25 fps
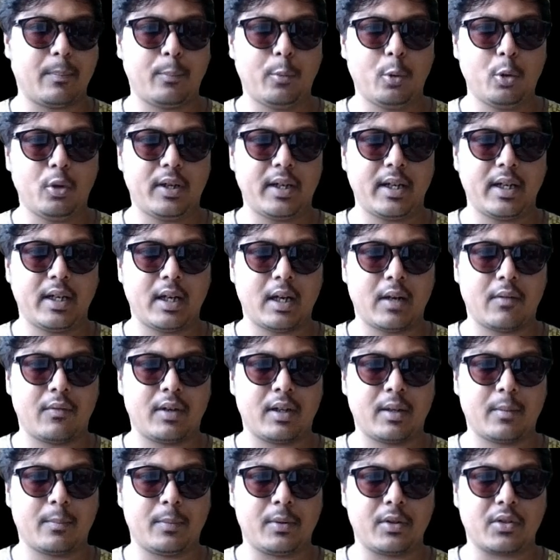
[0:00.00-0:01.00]
by putting
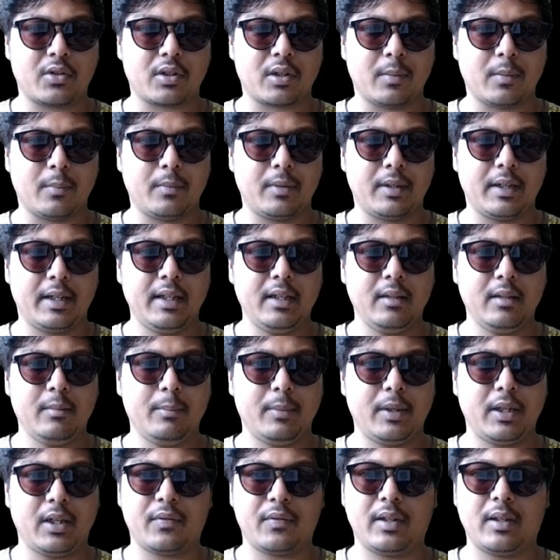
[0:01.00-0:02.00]
our bishop
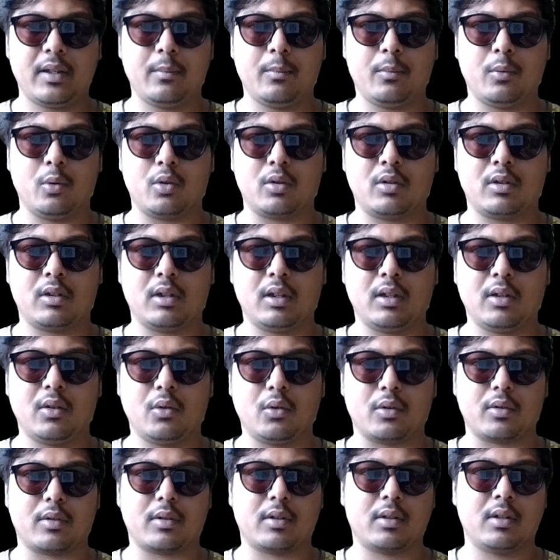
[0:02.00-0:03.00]
in between both the
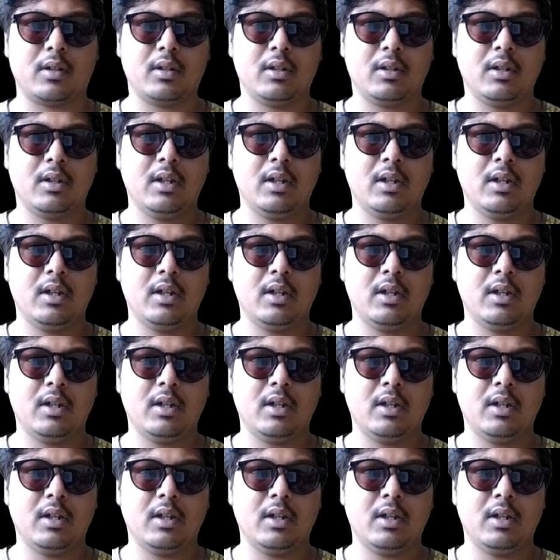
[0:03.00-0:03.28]
rooks.